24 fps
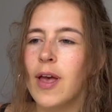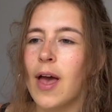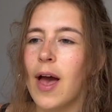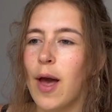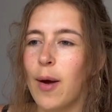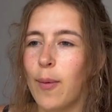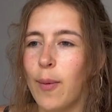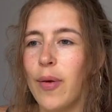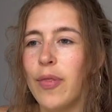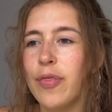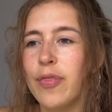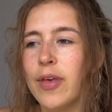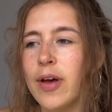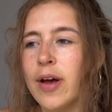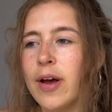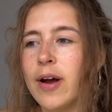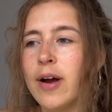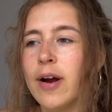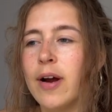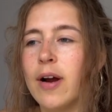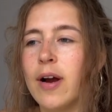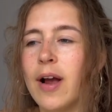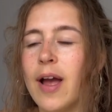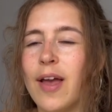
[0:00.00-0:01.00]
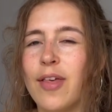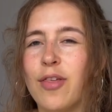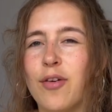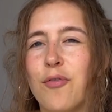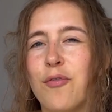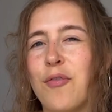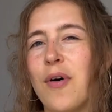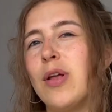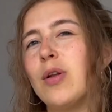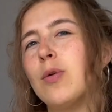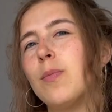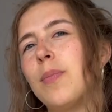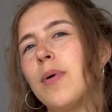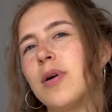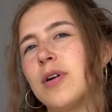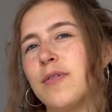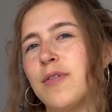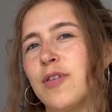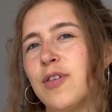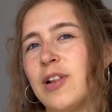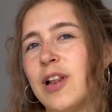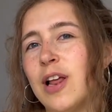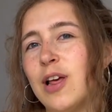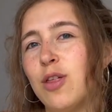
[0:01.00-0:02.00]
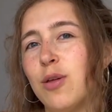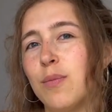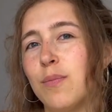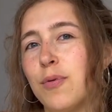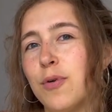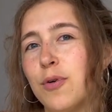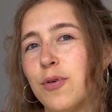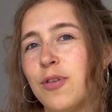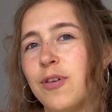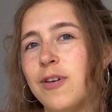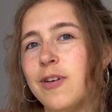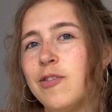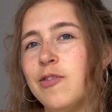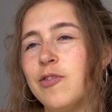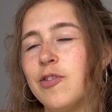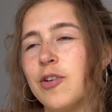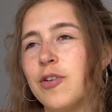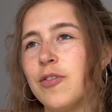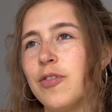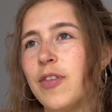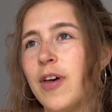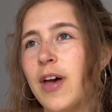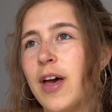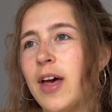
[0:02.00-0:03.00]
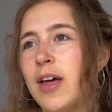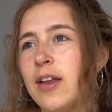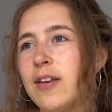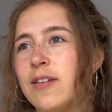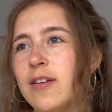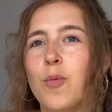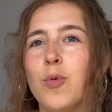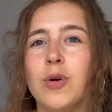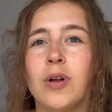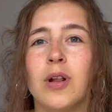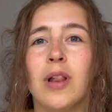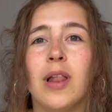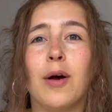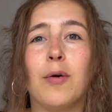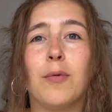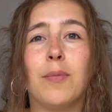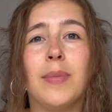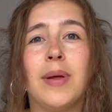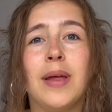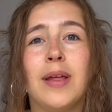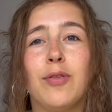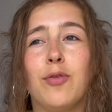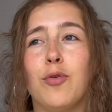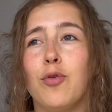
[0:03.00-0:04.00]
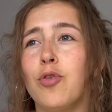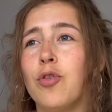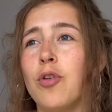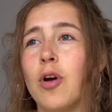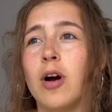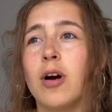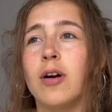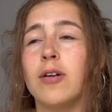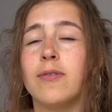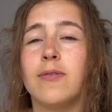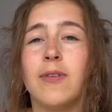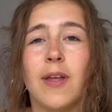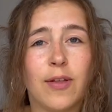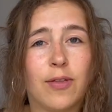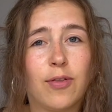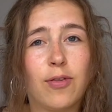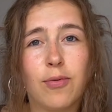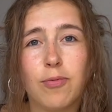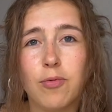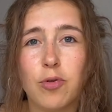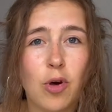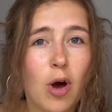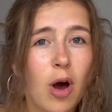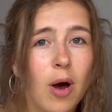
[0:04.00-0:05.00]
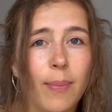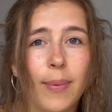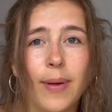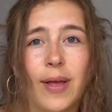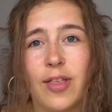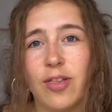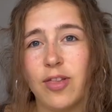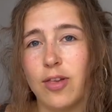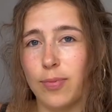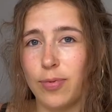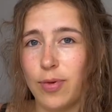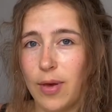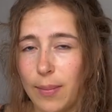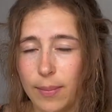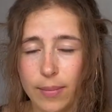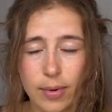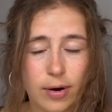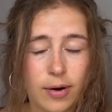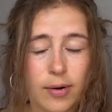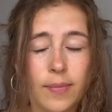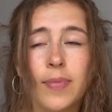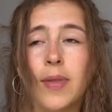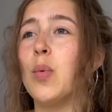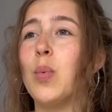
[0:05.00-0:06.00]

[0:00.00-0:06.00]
I went there as a final part of a selection procedure that would allow me to start that job in September,